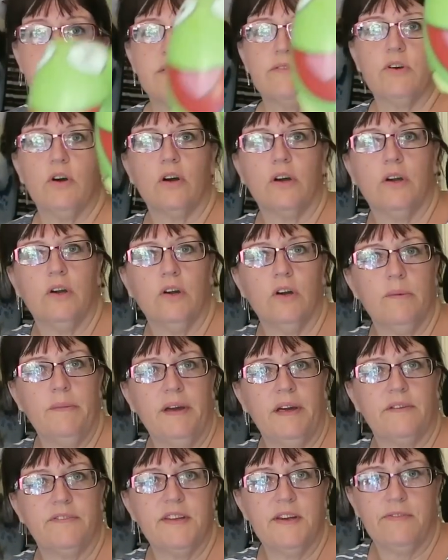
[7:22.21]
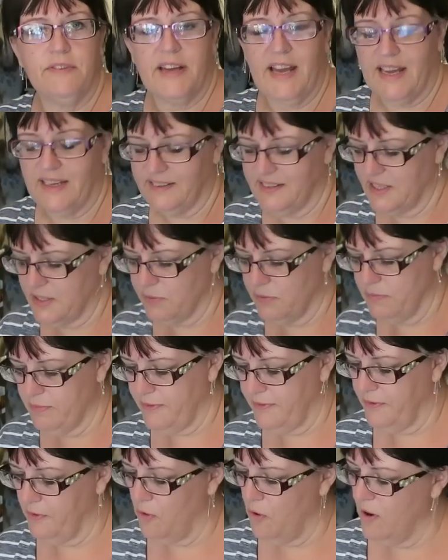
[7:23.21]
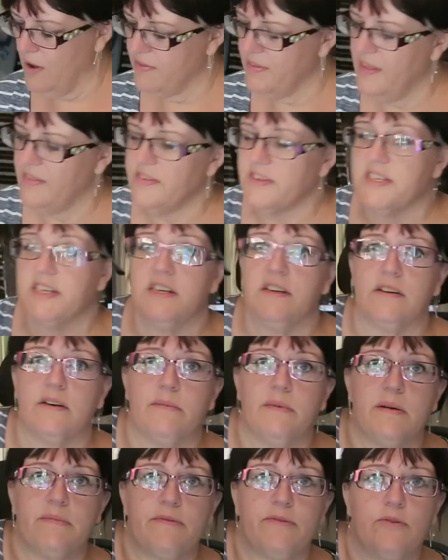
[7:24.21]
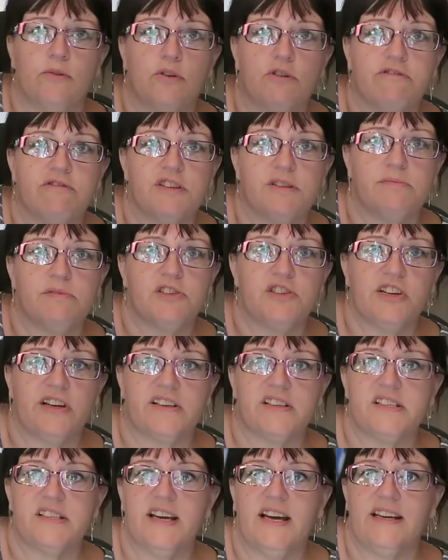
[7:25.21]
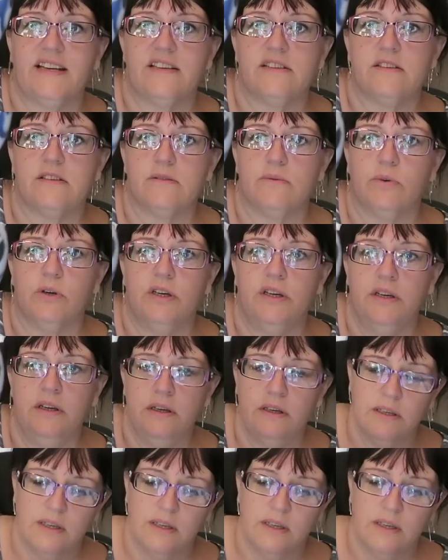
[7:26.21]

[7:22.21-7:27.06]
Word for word: I've got Kermit, I've definitely had this one before, and then there's a Nightmare Before Christmas Jack Skellington one.